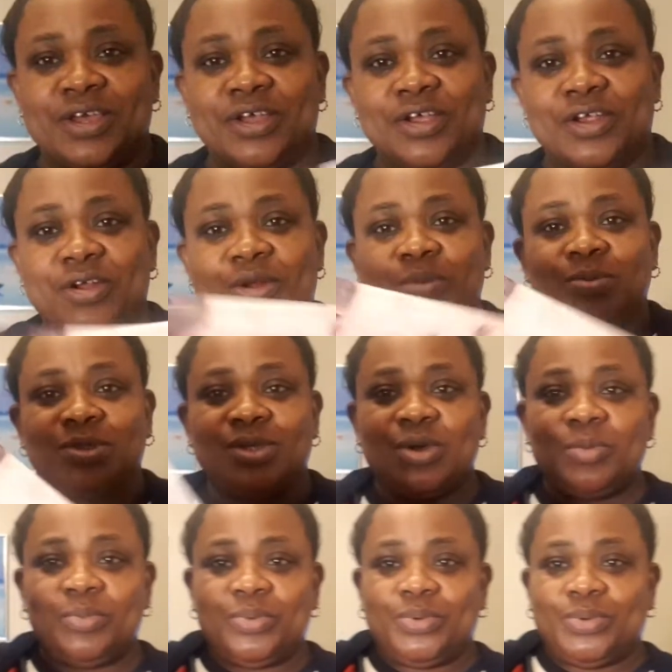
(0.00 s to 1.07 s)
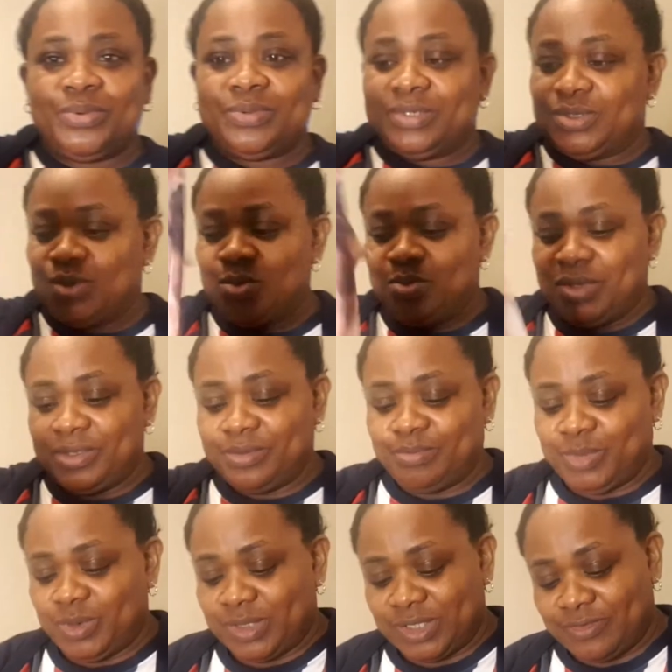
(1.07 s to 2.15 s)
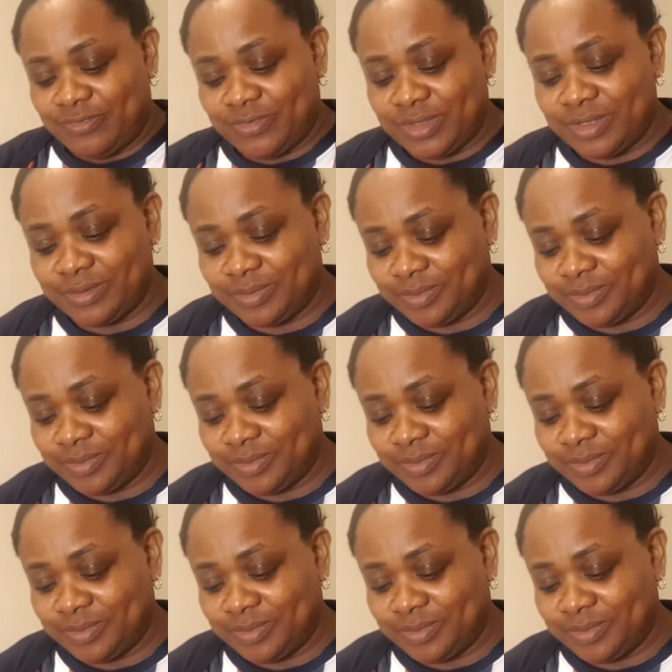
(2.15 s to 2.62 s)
Crop top, it's so beautiful.